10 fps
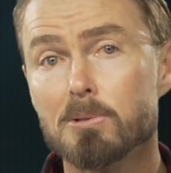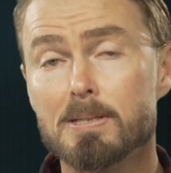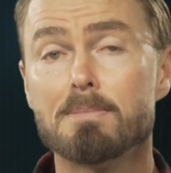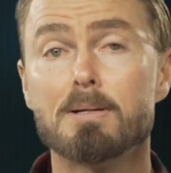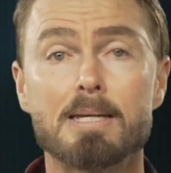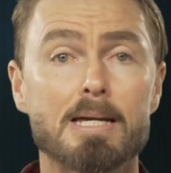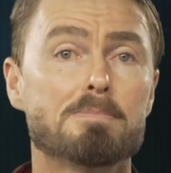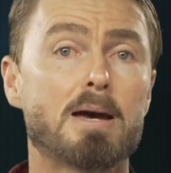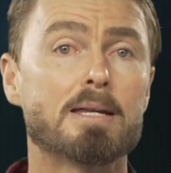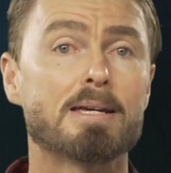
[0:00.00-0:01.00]
Timber
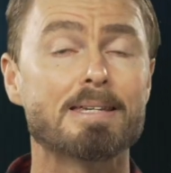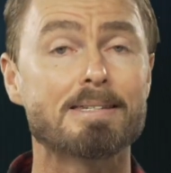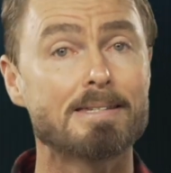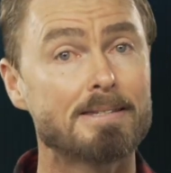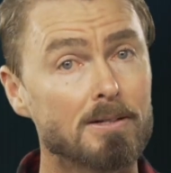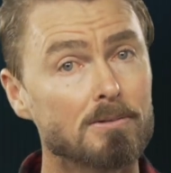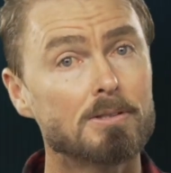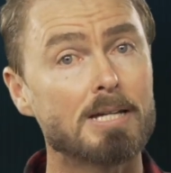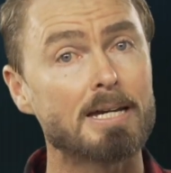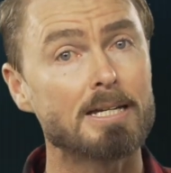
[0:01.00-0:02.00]
Tasmania is still
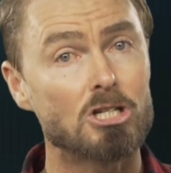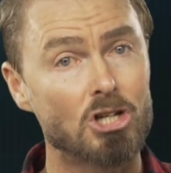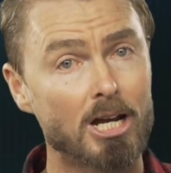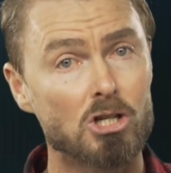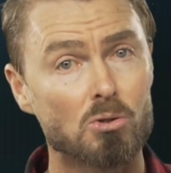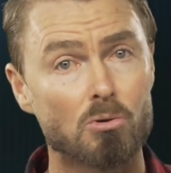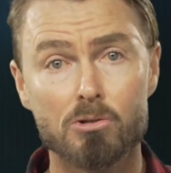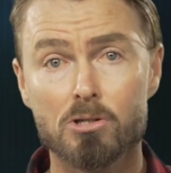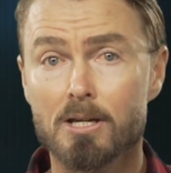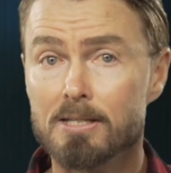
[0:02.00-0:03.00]
taking
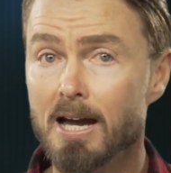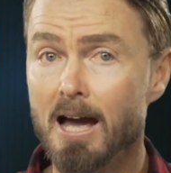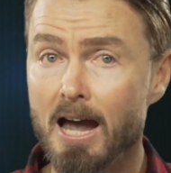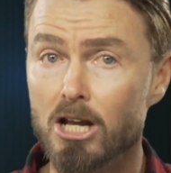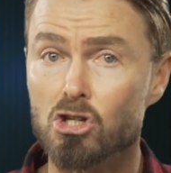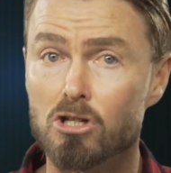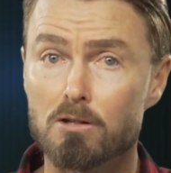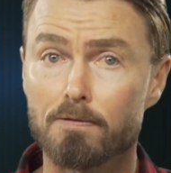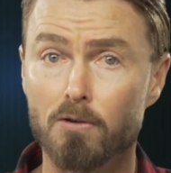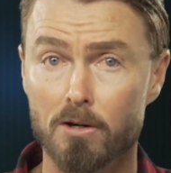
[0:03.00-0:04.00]
chainsaws to
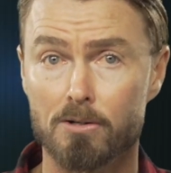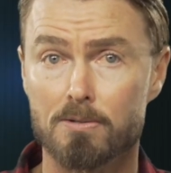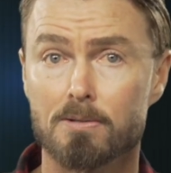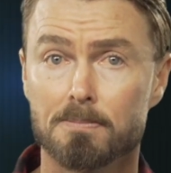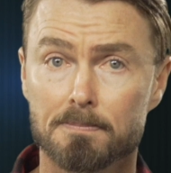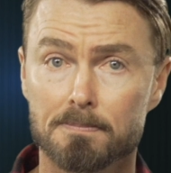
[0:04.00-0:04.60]
ancient forest.